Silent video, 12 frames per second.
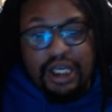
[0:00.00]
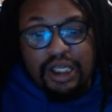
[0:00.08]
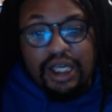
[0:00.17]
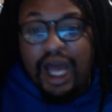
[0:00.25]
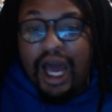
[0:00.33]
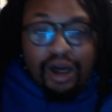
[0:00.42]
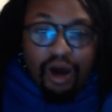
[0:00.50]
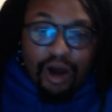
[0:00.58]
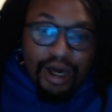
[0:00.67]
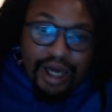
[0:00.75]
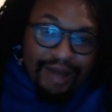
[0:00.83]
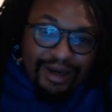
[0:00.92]
not
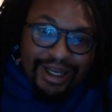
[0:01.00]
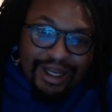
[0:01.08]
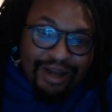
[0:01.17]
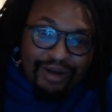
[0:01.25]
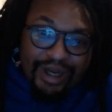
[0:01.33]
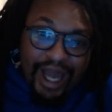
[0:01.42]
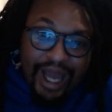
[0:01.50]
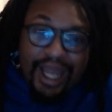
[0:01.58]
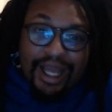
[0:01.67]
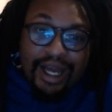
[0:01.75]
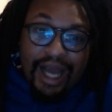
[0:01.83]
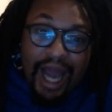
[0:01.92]
on any given night.